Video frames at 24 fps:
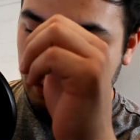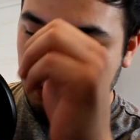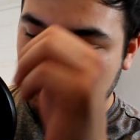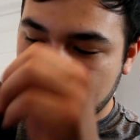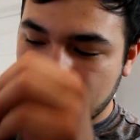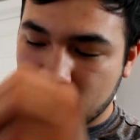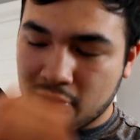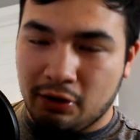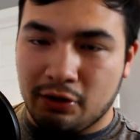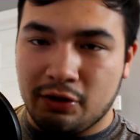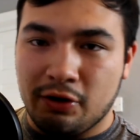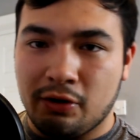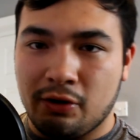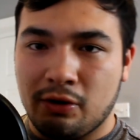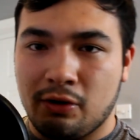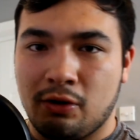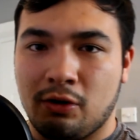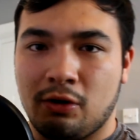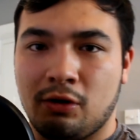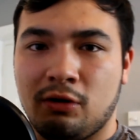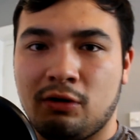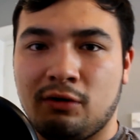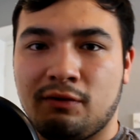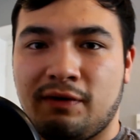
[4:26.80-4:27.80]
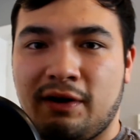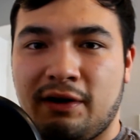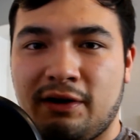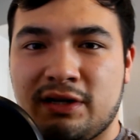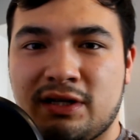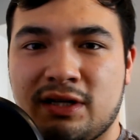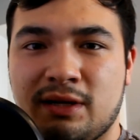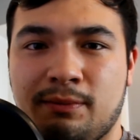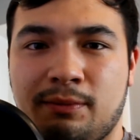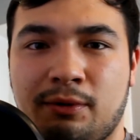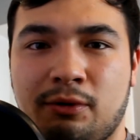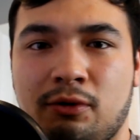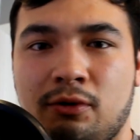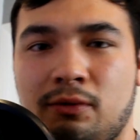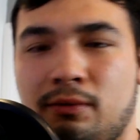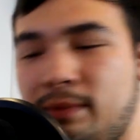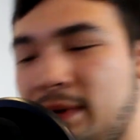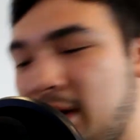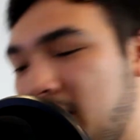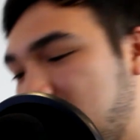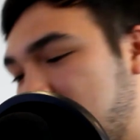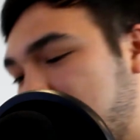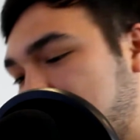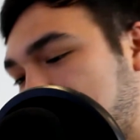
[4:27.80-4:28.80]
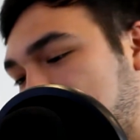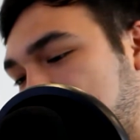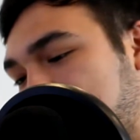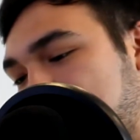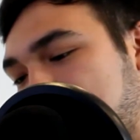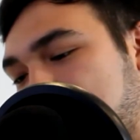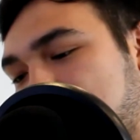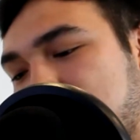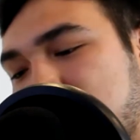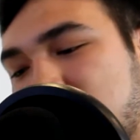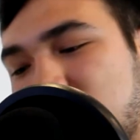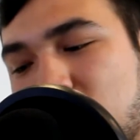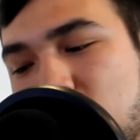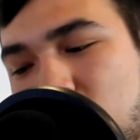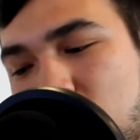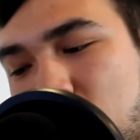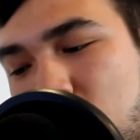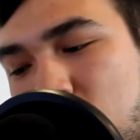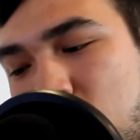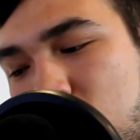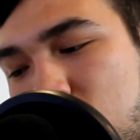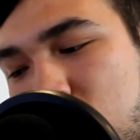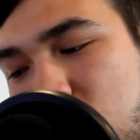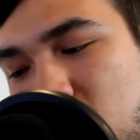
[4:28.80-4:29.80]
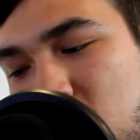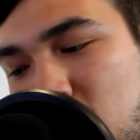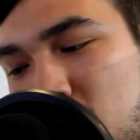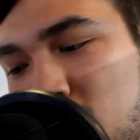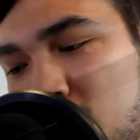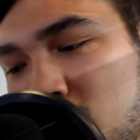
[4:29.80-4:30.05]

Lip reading: you got your very simple media keys, your mute,